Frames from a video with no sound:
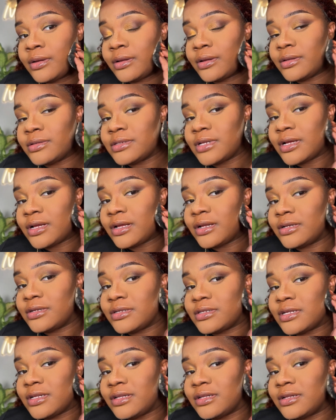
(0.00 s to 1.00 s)
It's like
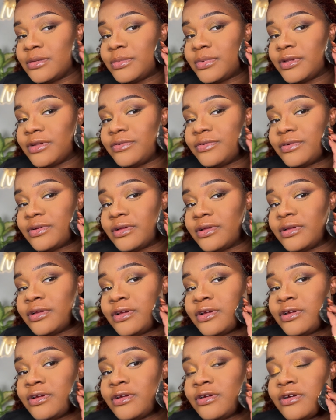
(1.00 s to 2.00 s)
just a little bit of a
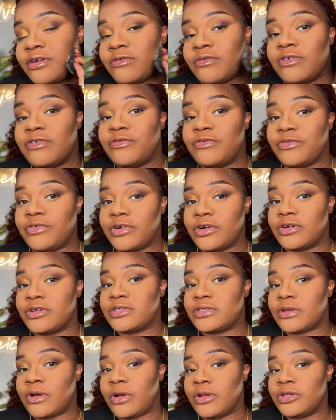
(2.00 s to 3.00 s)

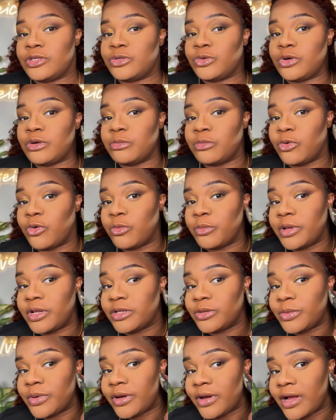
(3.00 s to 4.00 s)
reverse contour moment
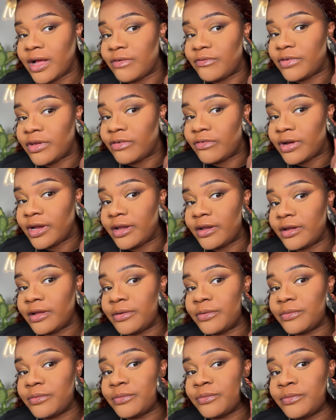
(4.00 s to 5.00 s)
we're having right
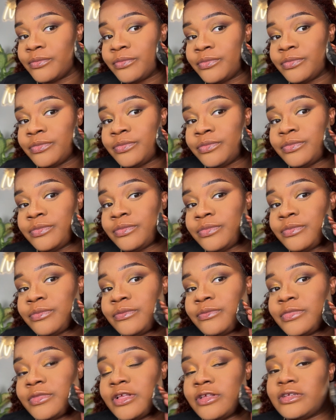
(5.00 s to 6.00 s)
now.
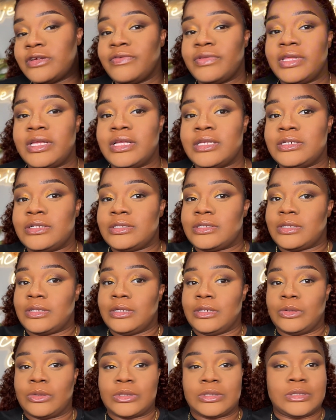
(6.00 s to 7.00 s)
So everything is just
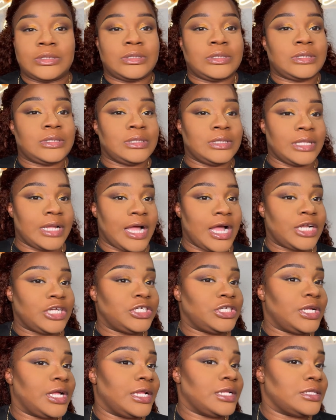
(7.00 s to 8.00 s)
gonna look
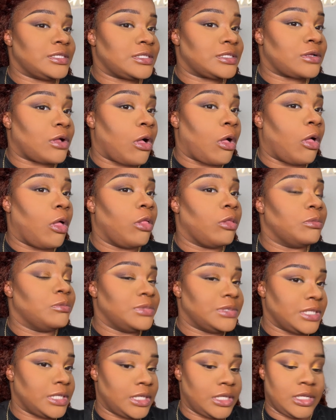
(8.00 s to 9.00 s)
snatched and
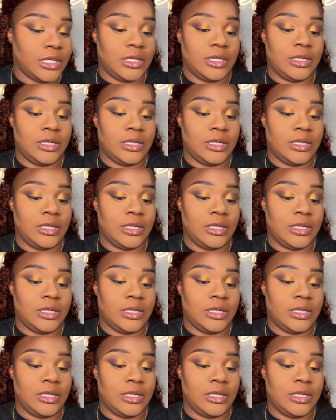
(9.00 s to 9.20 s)
sculpted.